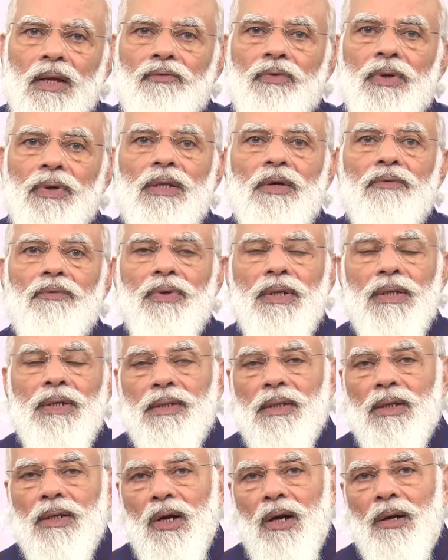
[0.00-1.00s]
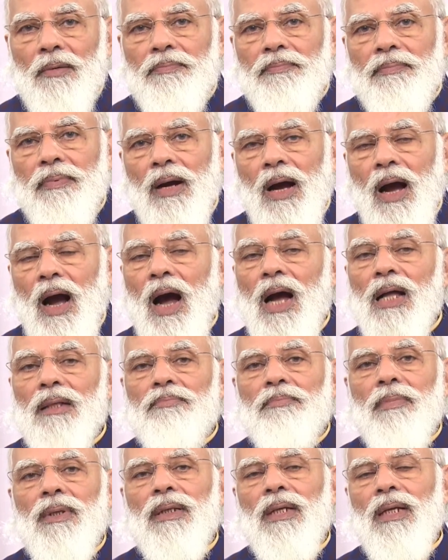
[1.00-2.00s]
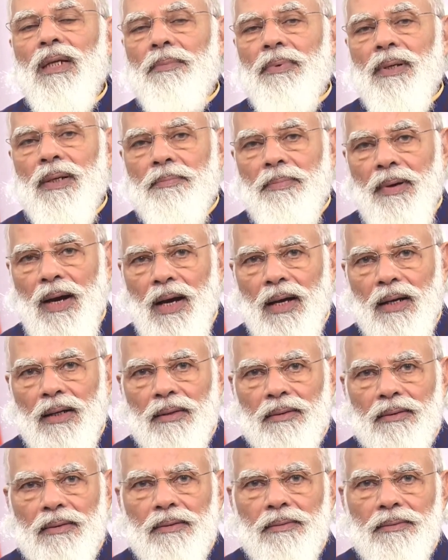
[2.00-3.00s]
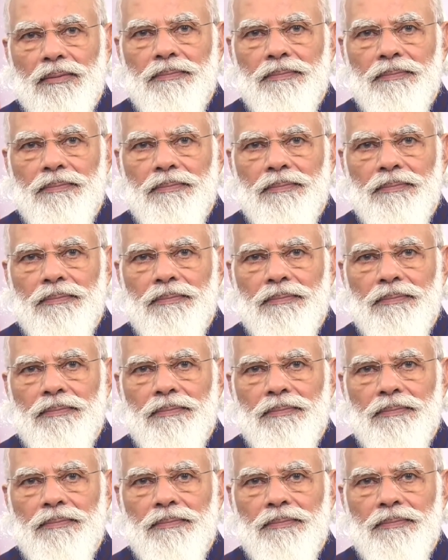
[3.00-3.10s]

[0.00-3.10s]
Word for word: with the vision of Atmanirbhar Bharat.